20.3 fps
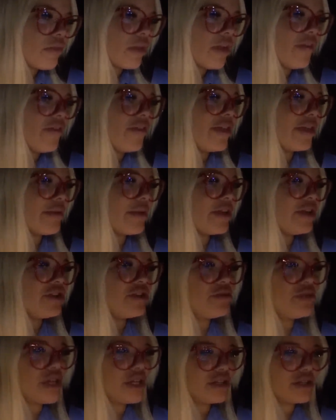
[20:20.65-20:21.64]
I feel like my
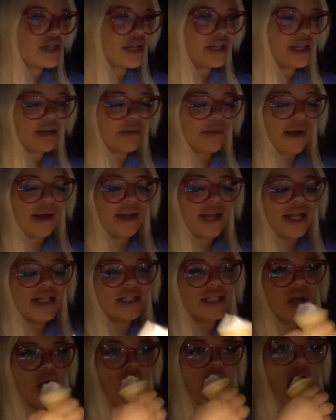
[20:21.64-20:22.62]
YouTube channel's kind of like a
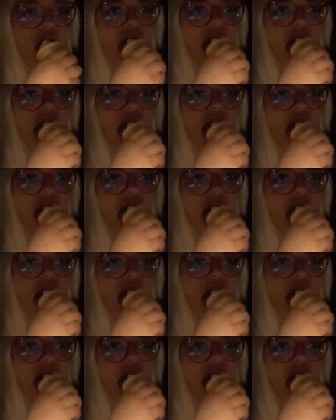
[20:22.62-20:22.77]
podcast though.